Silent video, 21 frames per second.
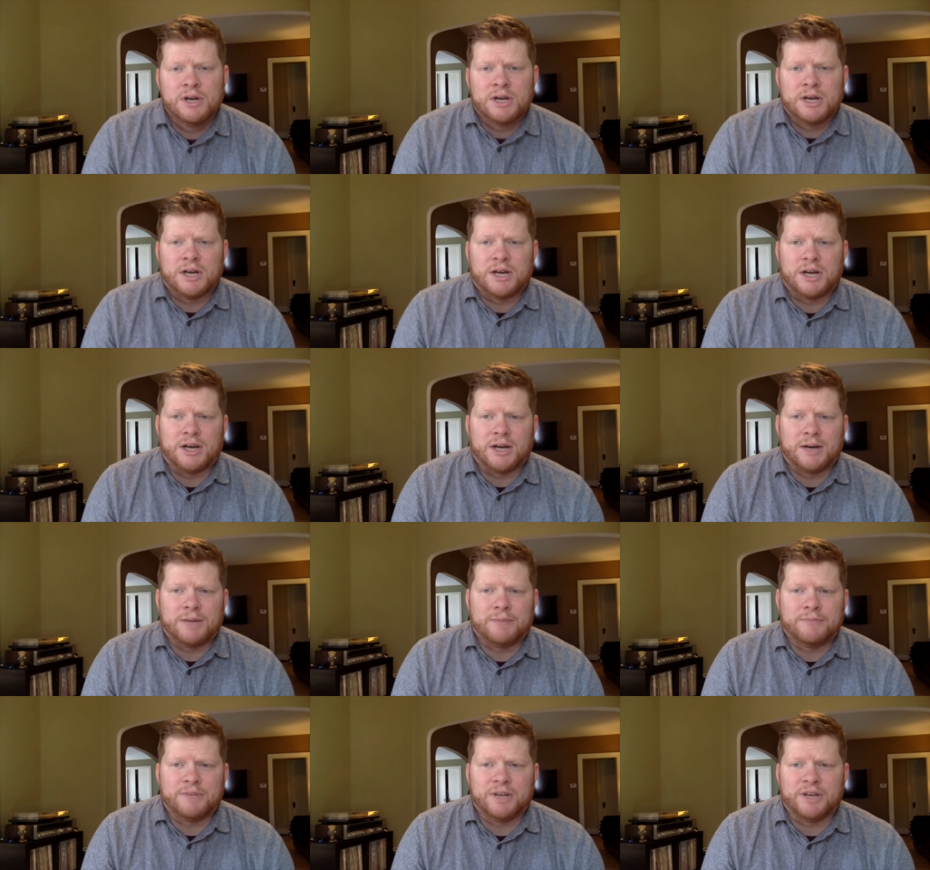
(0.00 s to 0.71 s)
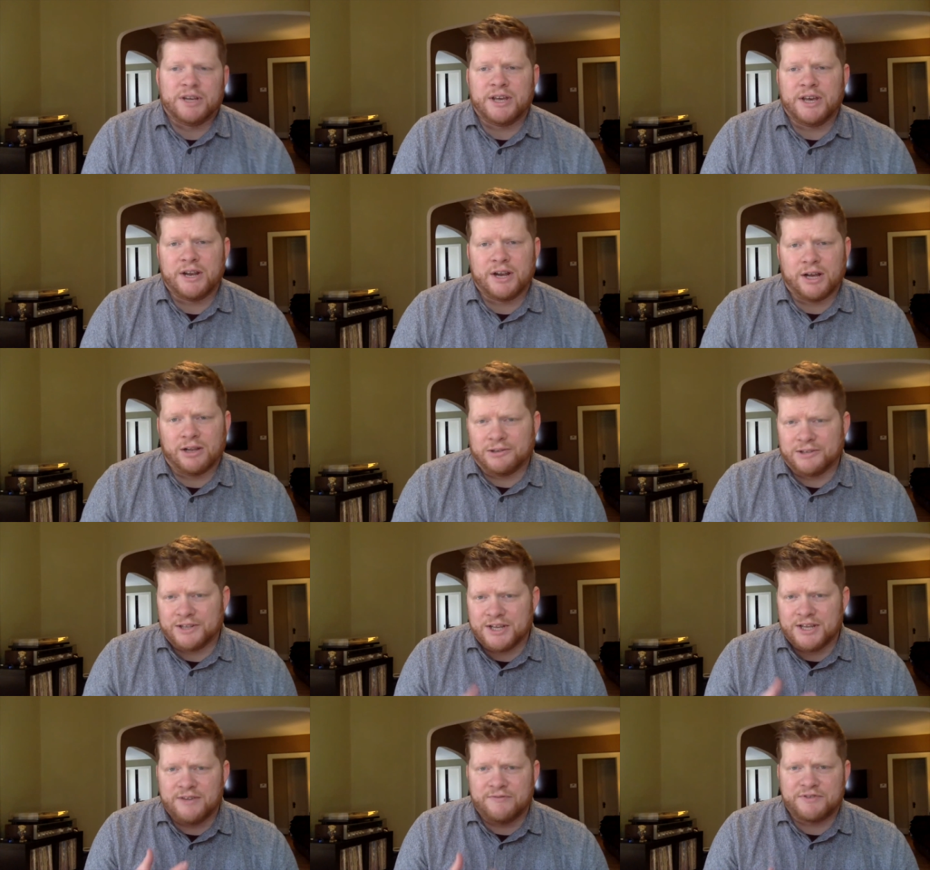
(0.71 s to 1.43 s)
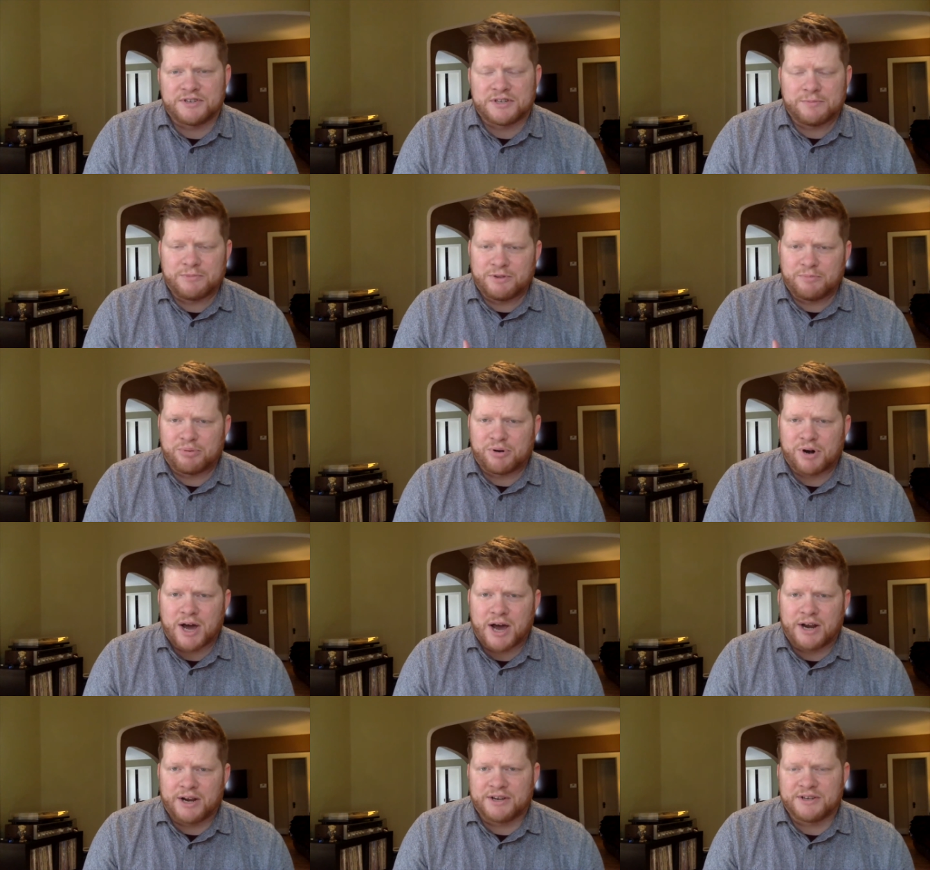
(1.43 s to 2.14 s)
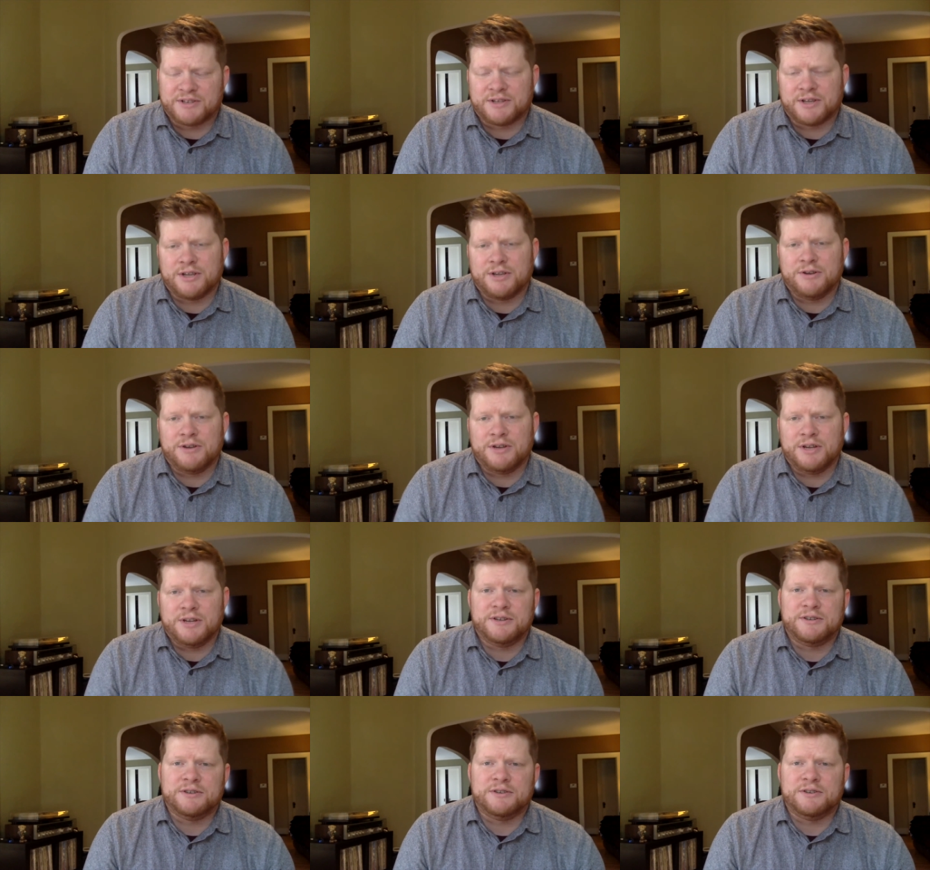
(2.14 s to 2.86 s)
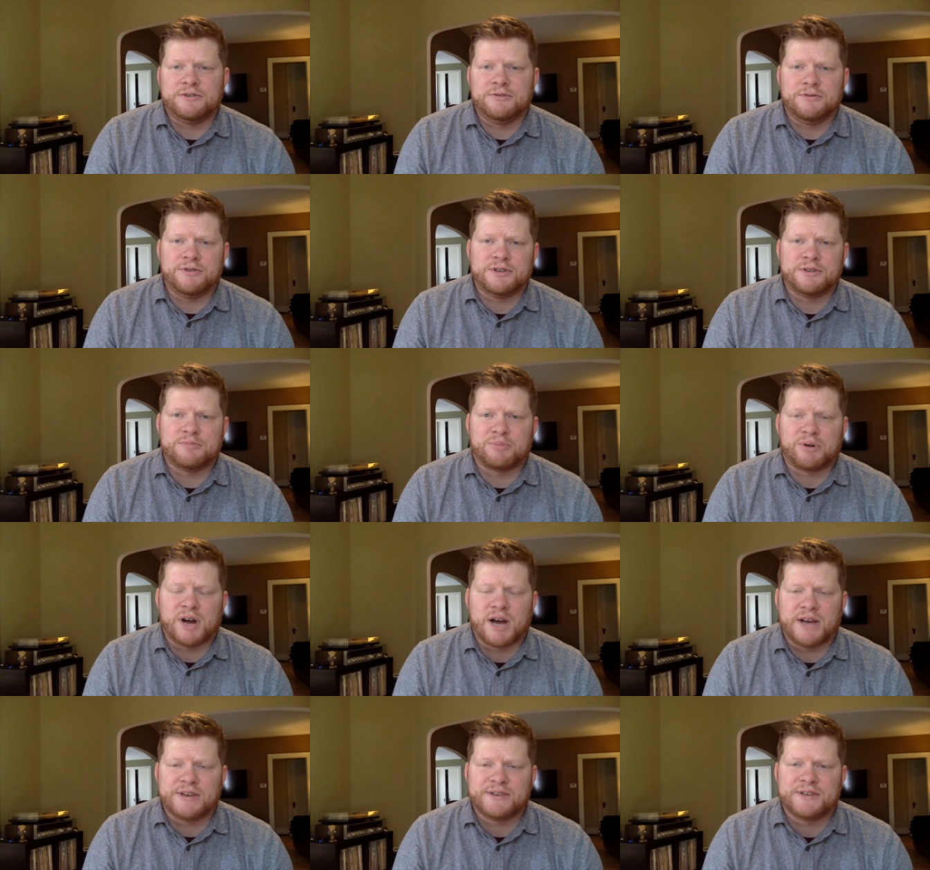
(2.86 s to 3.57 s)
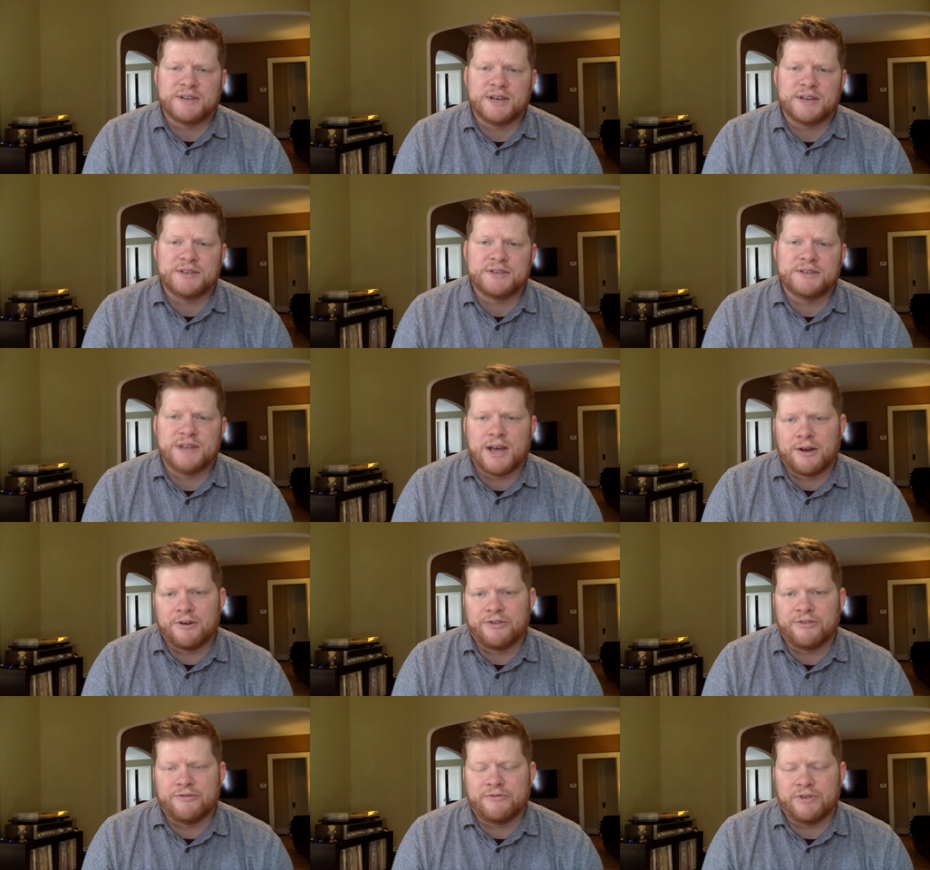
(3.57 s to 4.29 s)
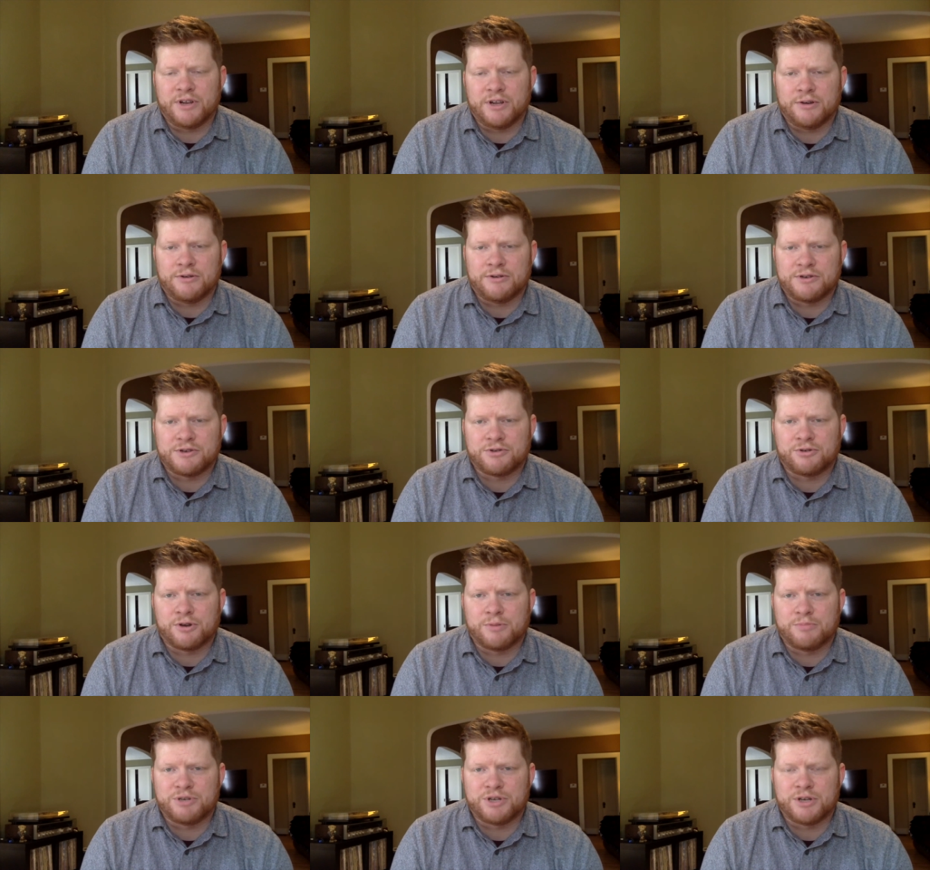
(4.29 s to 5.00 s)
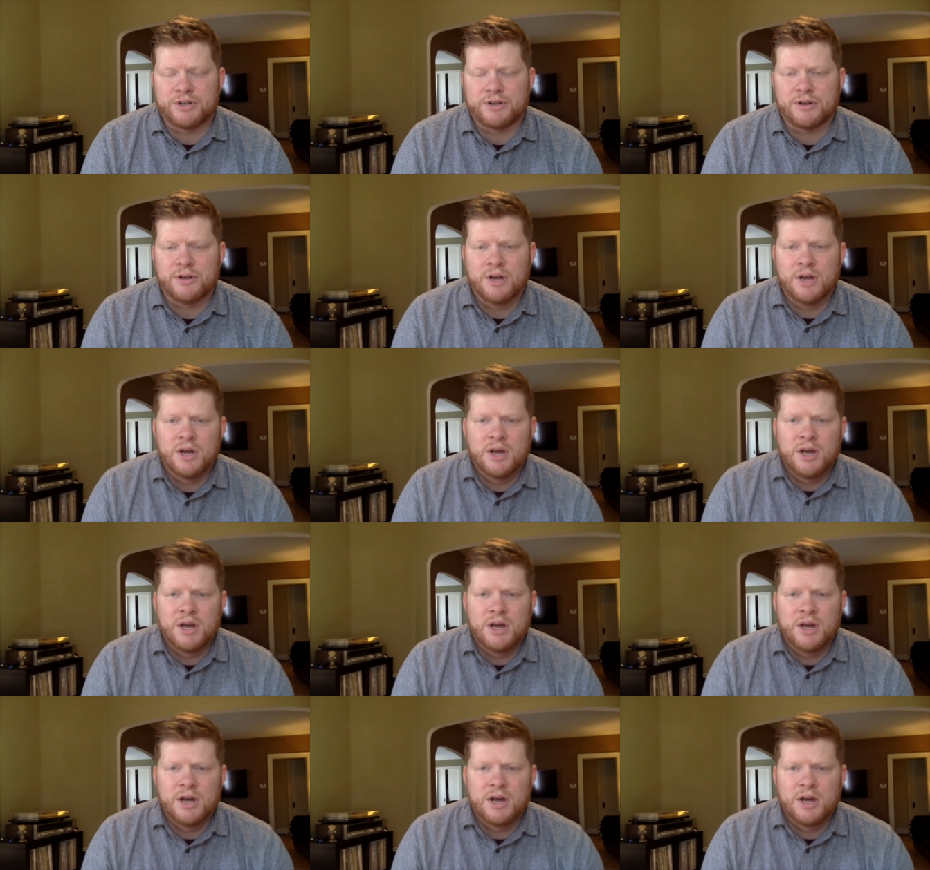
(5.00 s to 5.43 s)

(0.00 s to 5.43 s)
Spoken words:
Again, I'll leave some of the products that you need to do this process down in the video description.